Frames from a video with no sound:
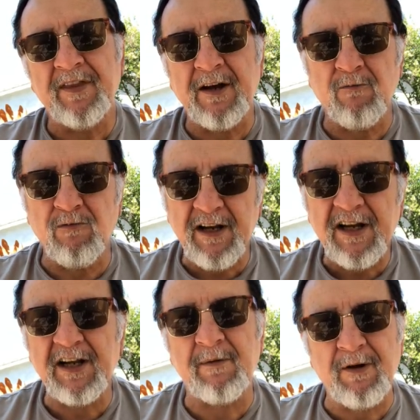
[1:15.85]
that we
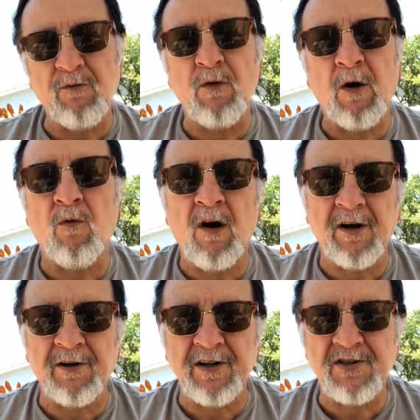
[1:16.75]
need to be well
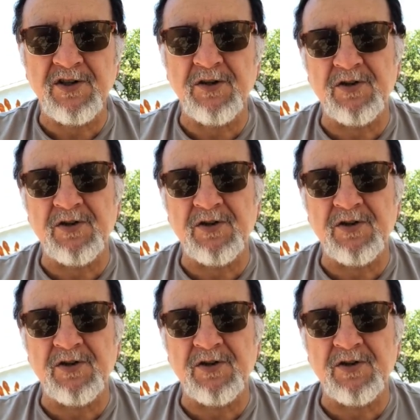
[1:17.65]
watered as too.